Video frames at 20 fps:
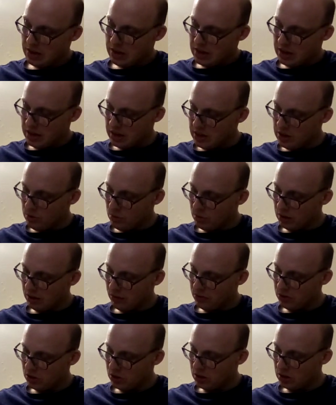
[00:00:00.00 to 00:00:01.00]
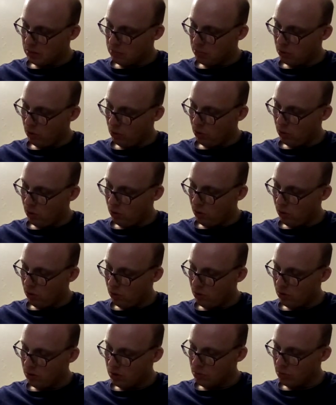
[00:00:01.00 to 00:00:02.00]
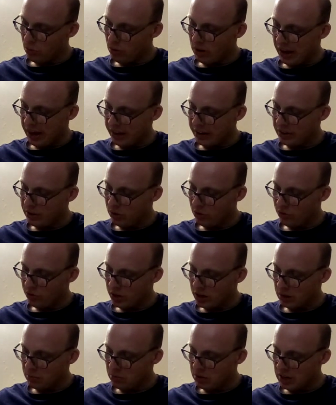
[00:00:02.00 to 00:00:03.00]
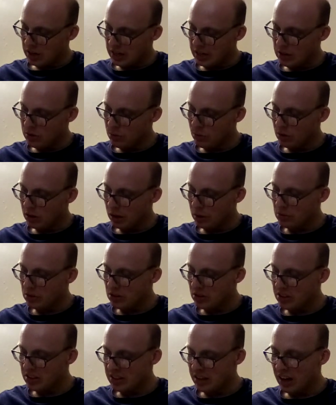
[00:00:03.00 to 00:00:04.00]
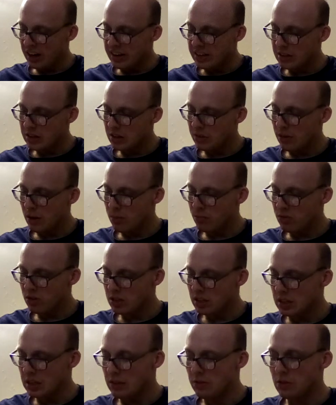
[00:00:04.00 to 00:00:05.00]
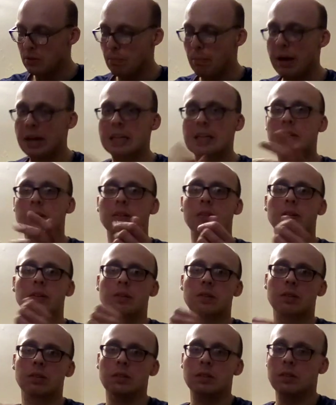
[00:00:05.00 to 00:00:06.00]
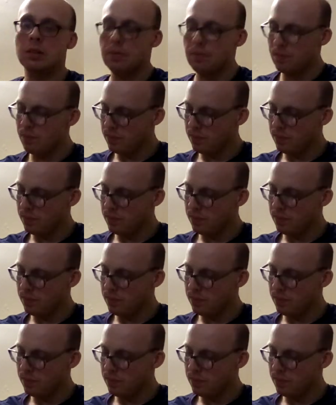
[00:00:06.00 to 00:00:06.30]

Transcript: He who gives to the poor will lack nothing, but he who closes his eyes to them receives many curses.